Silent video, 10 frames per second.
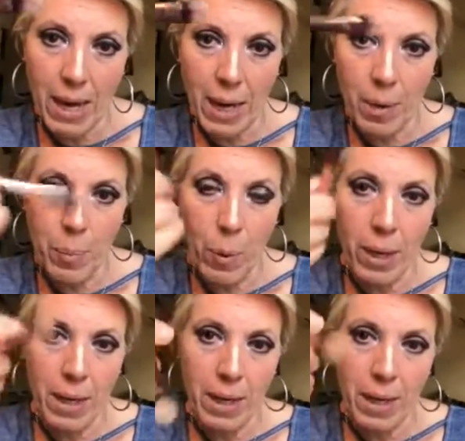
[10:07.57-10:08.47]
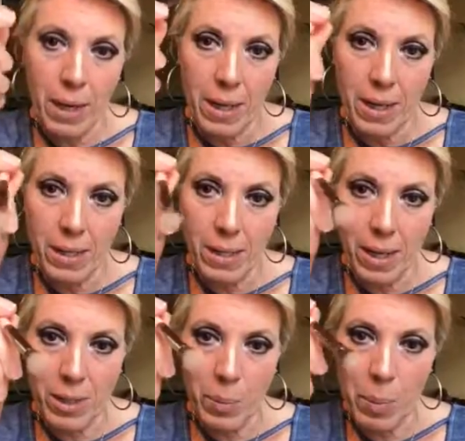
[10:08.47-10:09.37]
kind of pointed. This
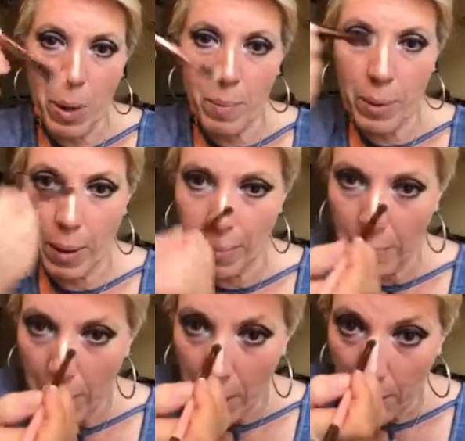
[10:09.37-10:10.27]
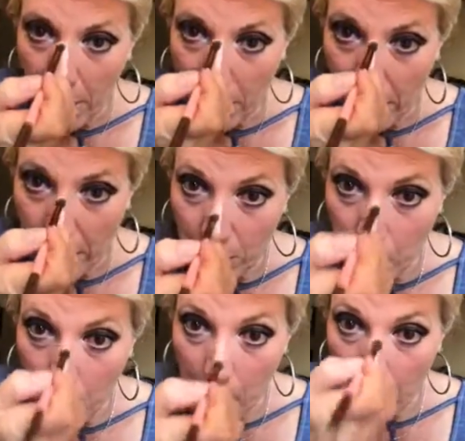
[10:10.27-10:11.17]
side is a pom-pom. I'm gonna take this
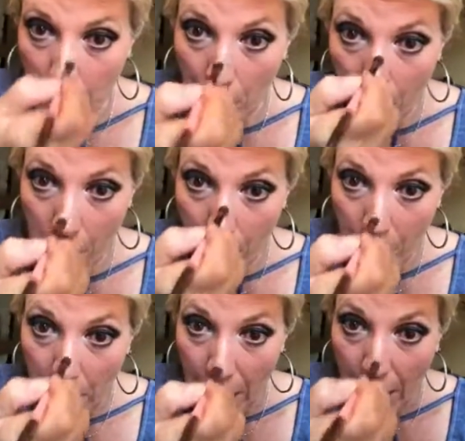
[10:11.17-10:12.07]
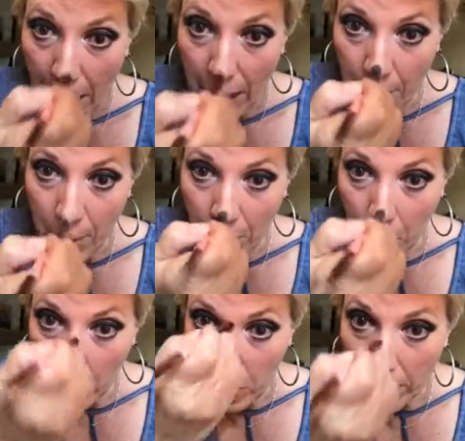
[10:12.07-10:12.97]
pom-pom and I'm gonna
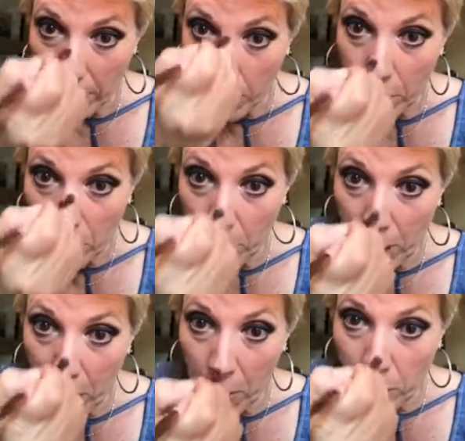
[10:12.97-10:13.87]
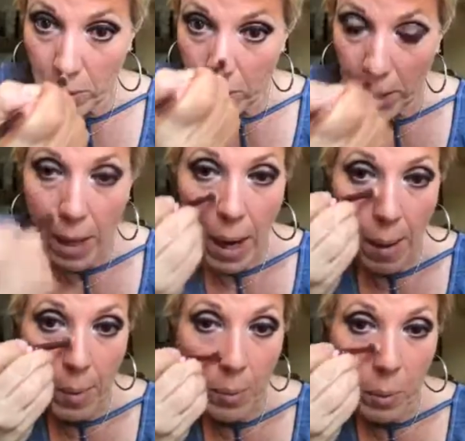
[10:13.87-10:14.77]
go down the bridge of my nose.
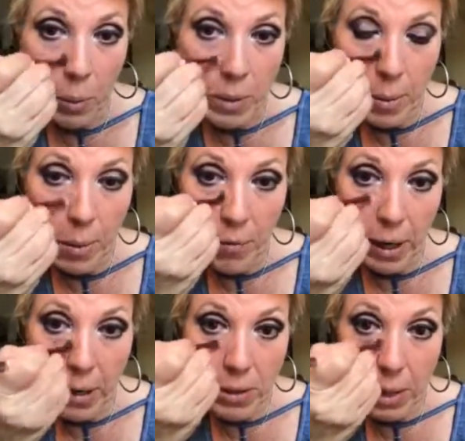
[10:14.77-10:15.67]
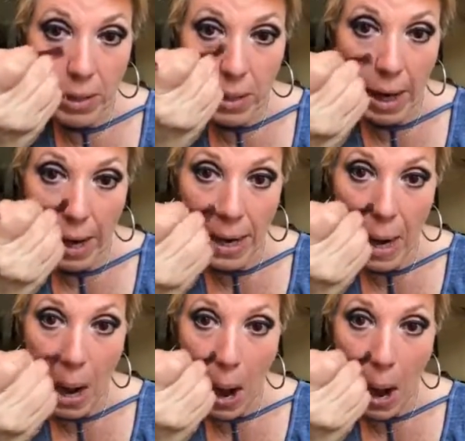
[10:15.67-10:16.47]
I'm gonna pull some over here to the side.